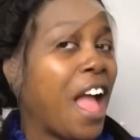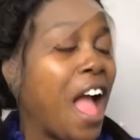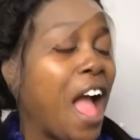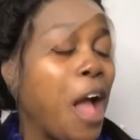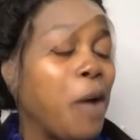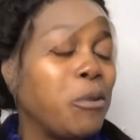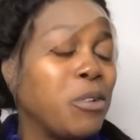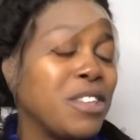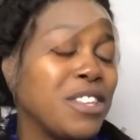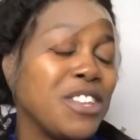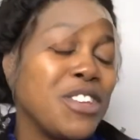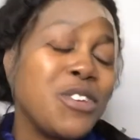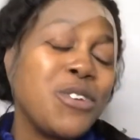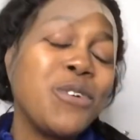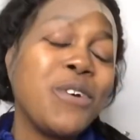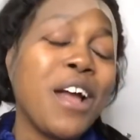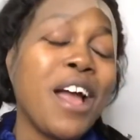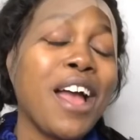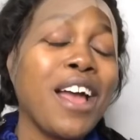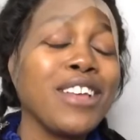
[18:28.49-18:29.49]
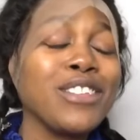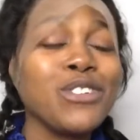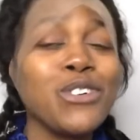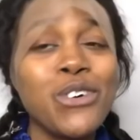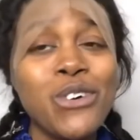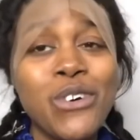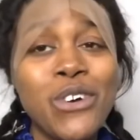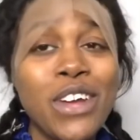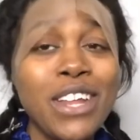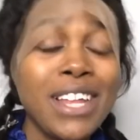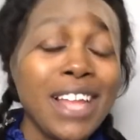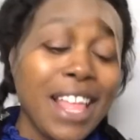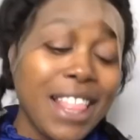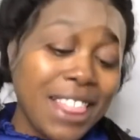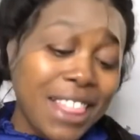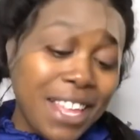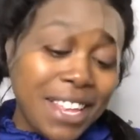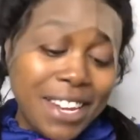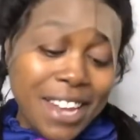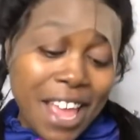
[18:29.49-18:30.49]
I will see you guys on
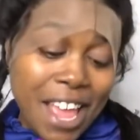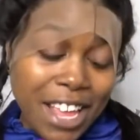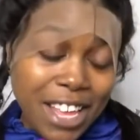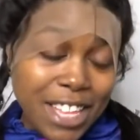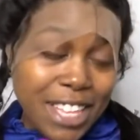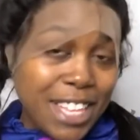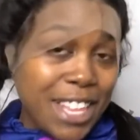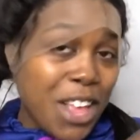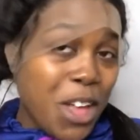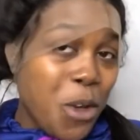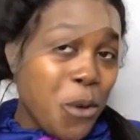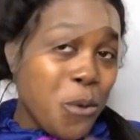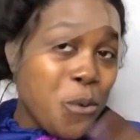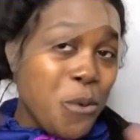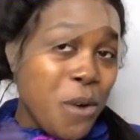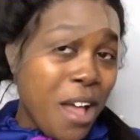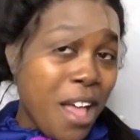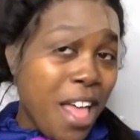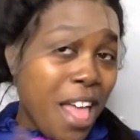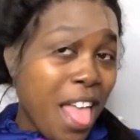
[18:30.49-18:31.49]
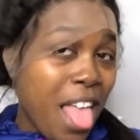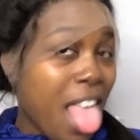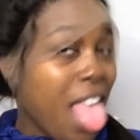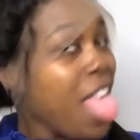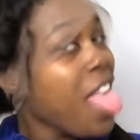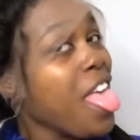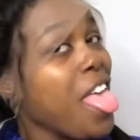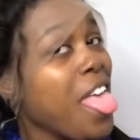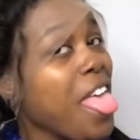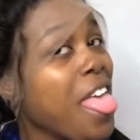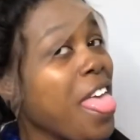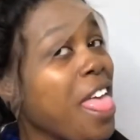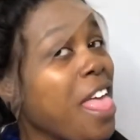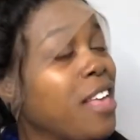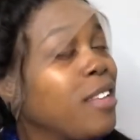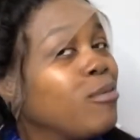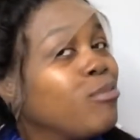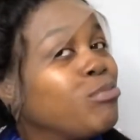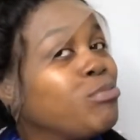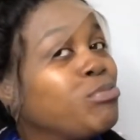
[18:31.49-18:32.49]
the next one.